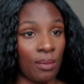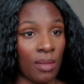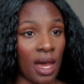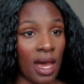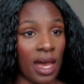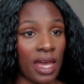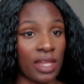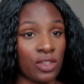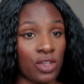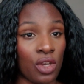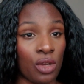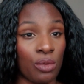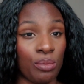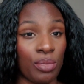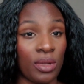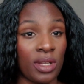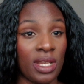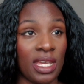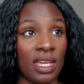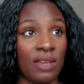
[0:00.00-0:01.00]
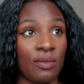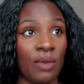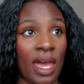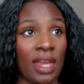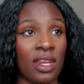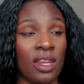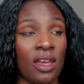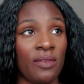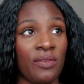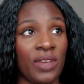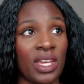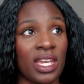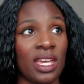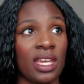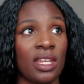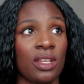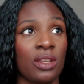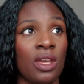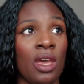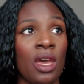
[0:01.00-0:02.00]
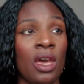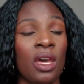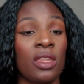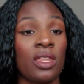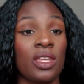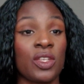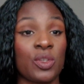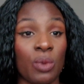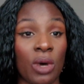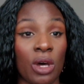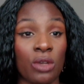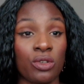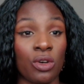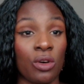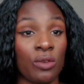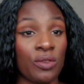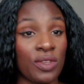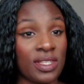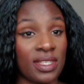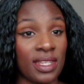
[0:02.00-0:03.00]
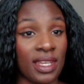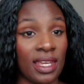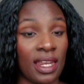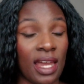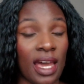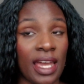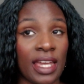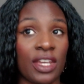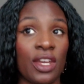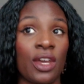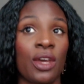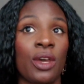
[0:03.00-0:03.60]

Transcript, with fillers: I don't believe, and I think in this world obviously like